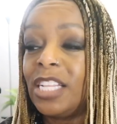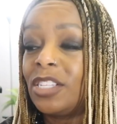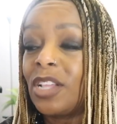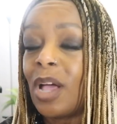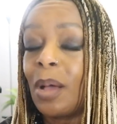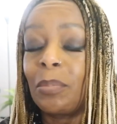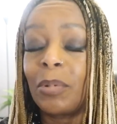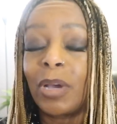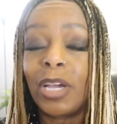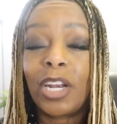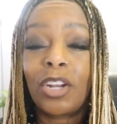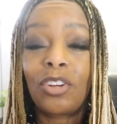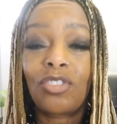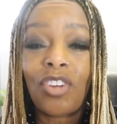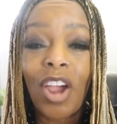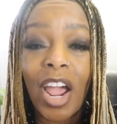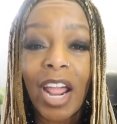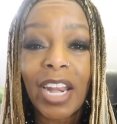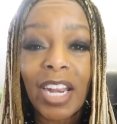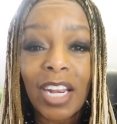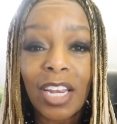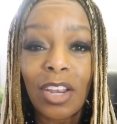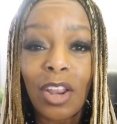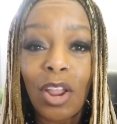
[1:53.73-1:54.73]
So I'm going to try
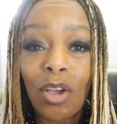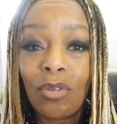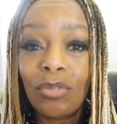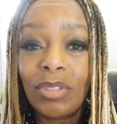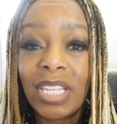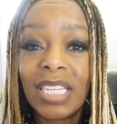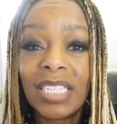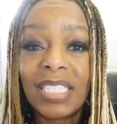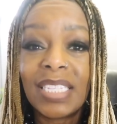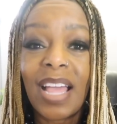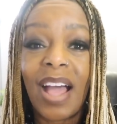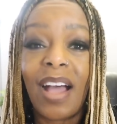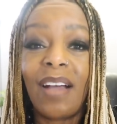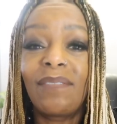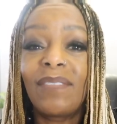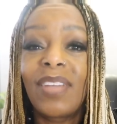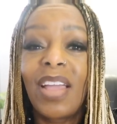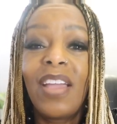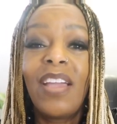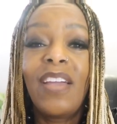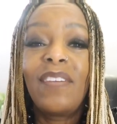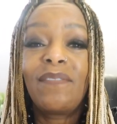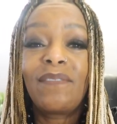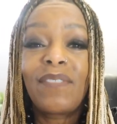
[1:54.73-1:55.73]
to load this up
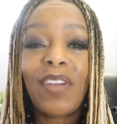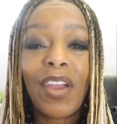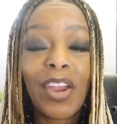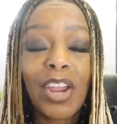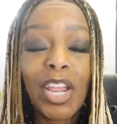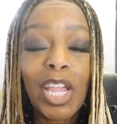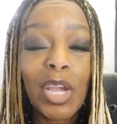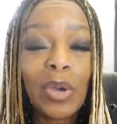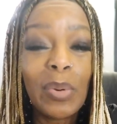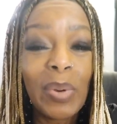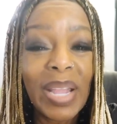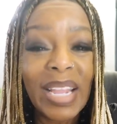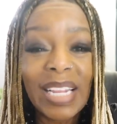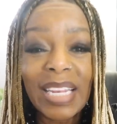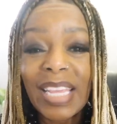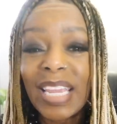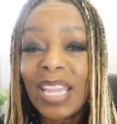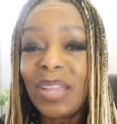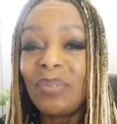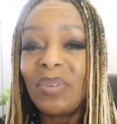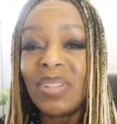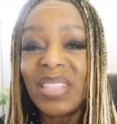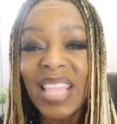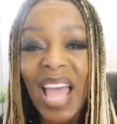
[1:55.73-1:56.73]
very
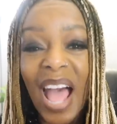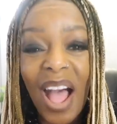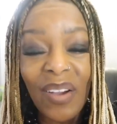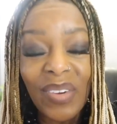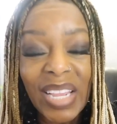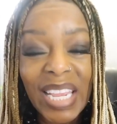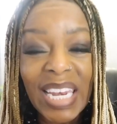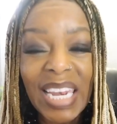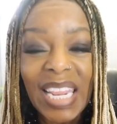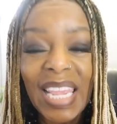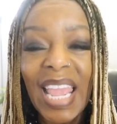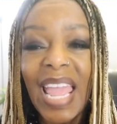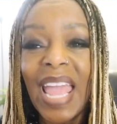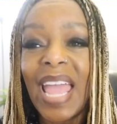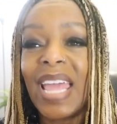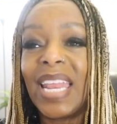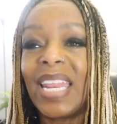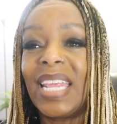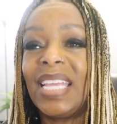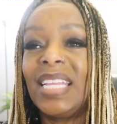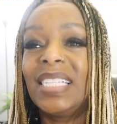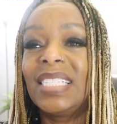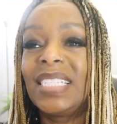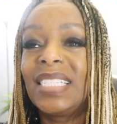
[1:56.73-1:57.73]
quickly without any
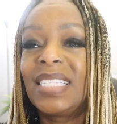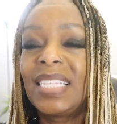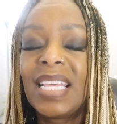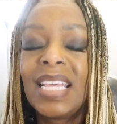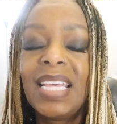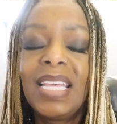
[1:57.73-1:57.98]
edits.